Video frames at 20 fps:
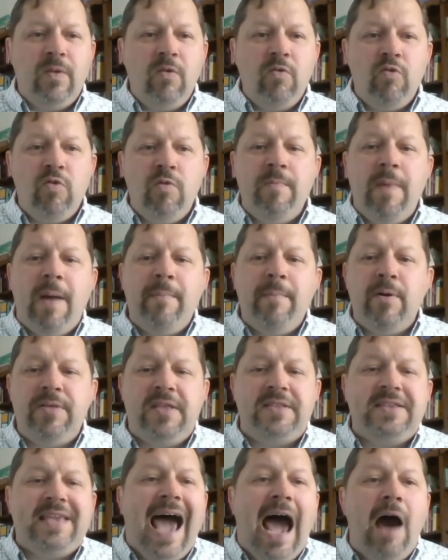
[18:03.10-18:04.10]
remember the
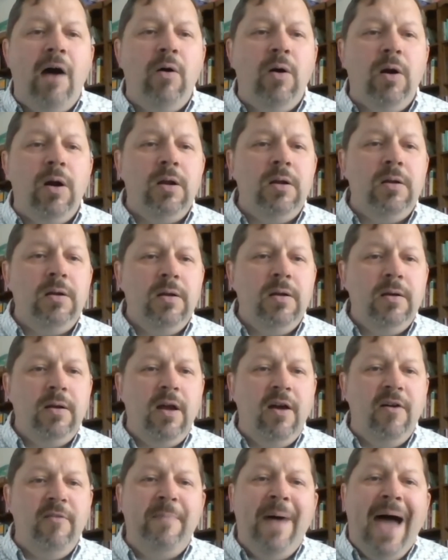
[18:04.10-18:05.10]
Tower
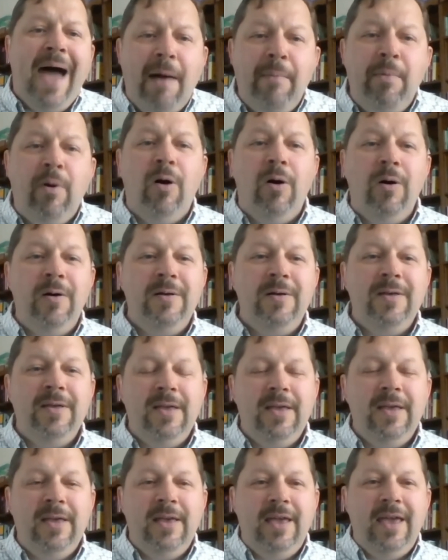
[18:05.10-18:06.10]
of Babel.
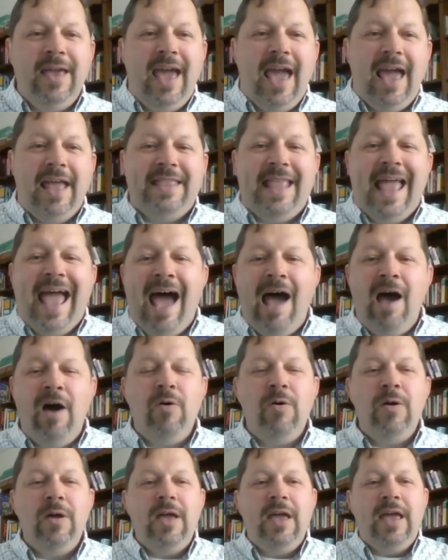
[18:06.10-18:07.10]
And
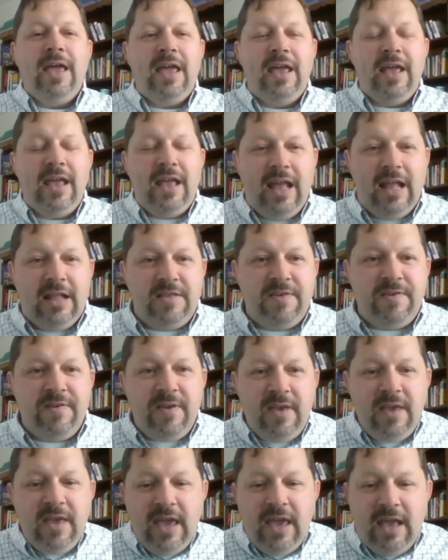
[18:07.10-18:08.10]
now it's
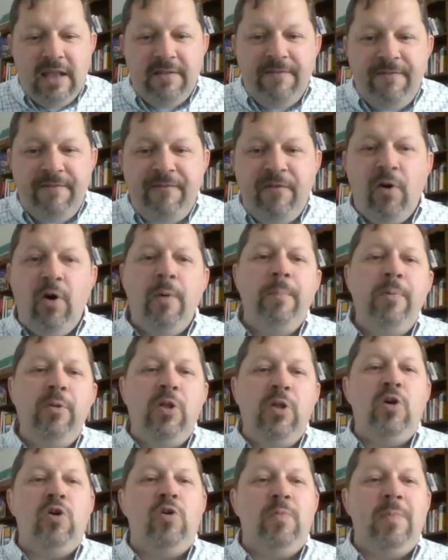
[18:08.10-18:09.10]
in full
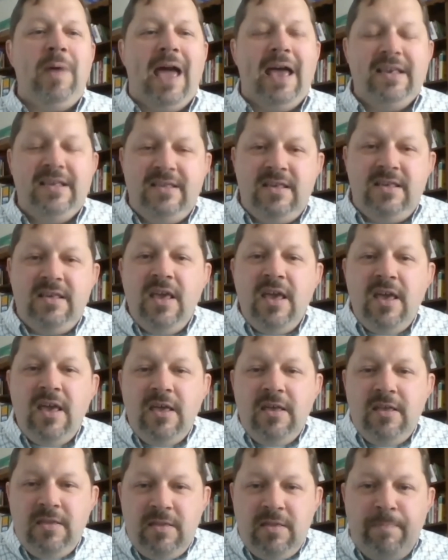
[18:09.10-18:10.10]
bloom as
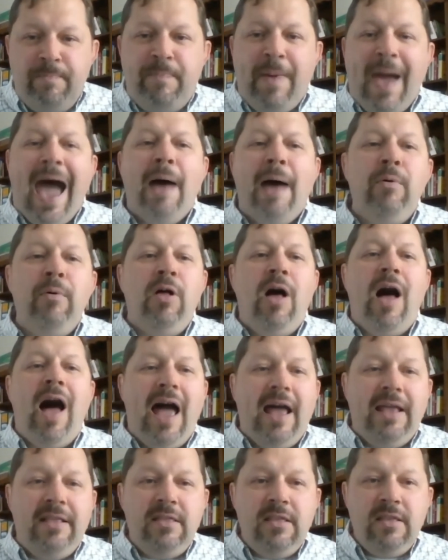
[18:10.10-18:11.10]

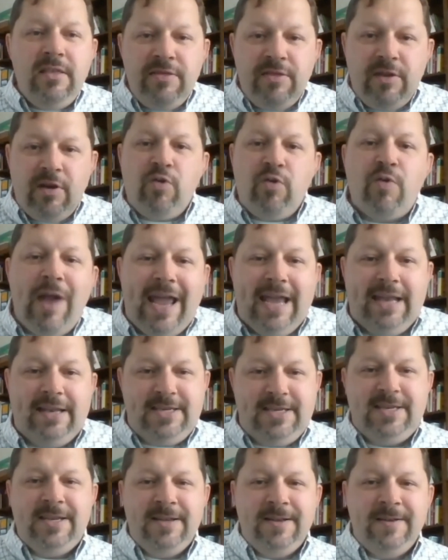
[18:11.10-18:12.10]
Babylon the
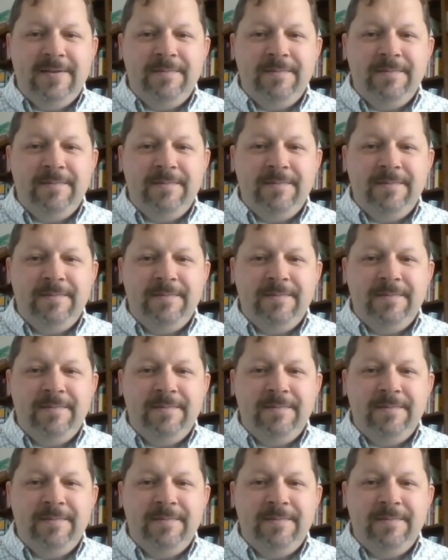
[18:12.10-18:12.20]
Great.